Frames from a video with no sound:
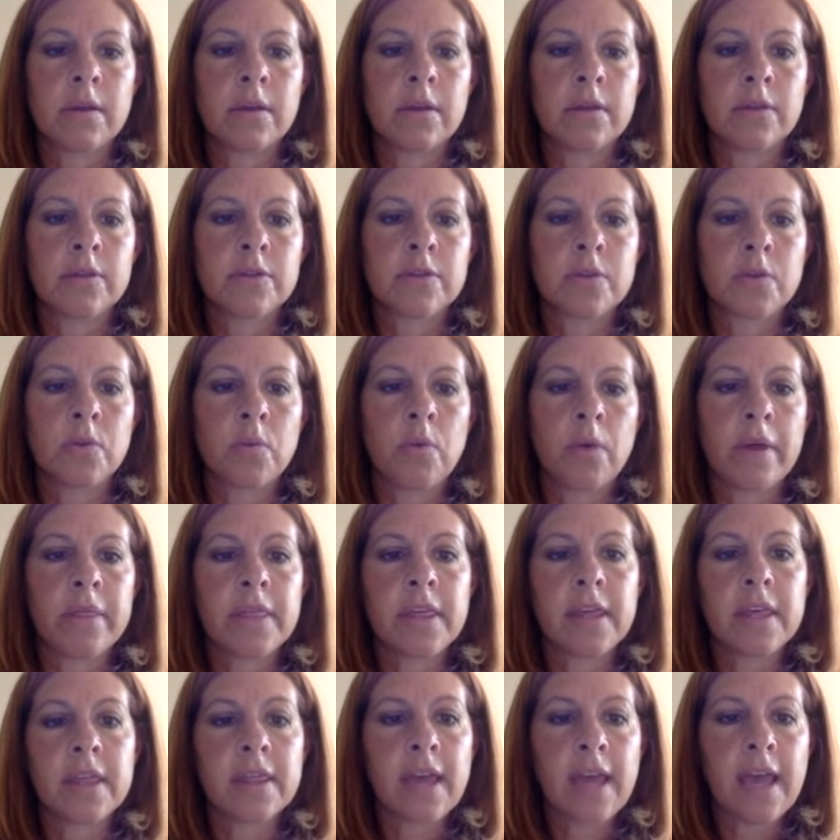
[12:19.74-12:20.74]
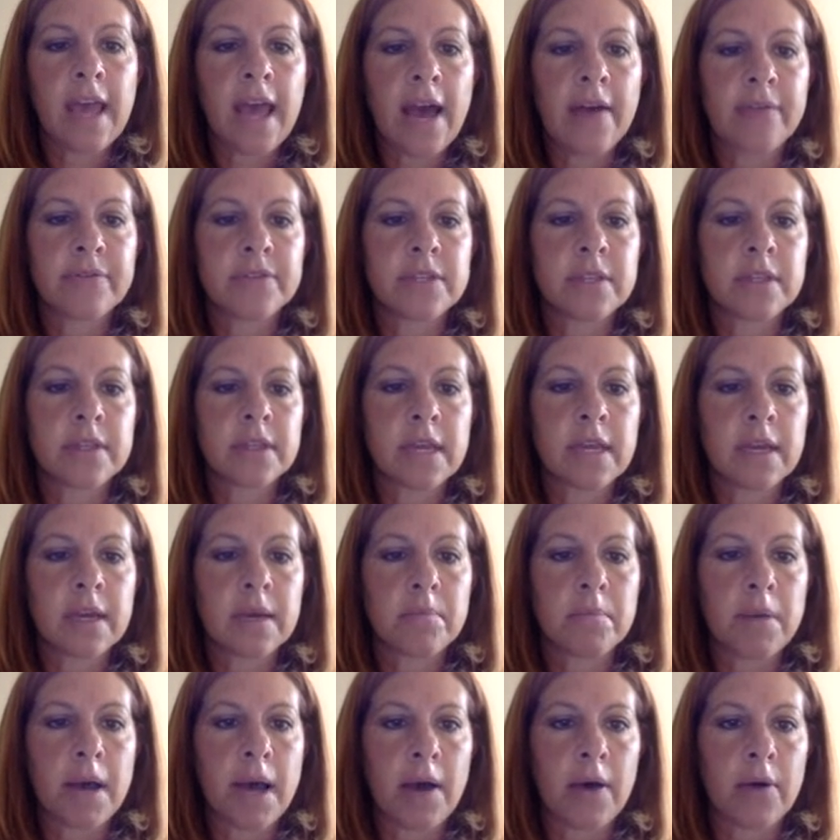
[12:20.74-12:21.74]
So one thing they have to think
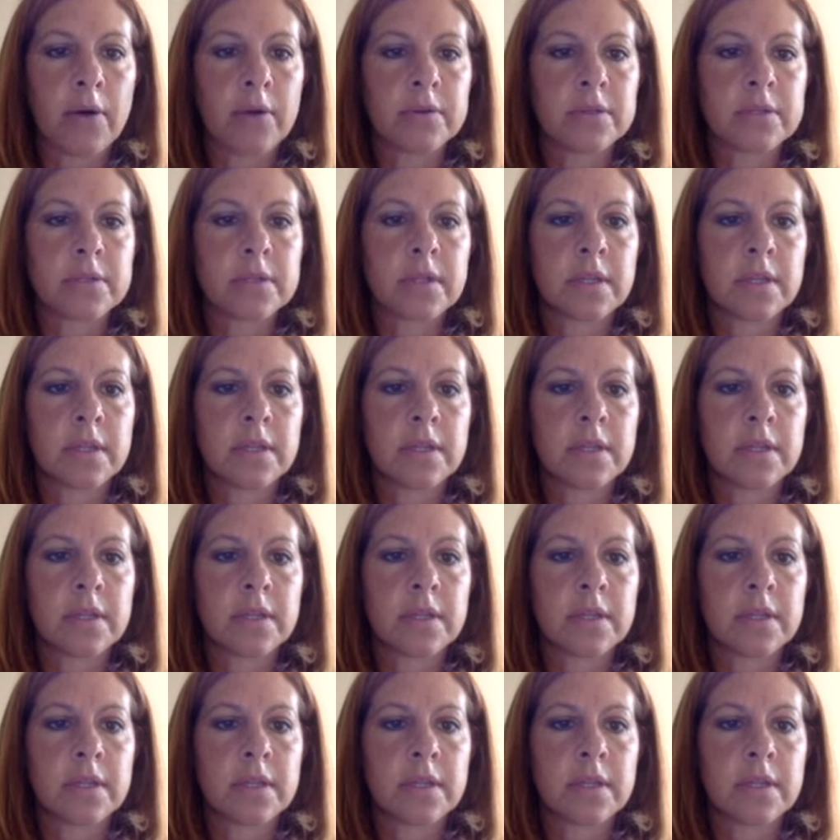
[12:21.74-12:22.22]
about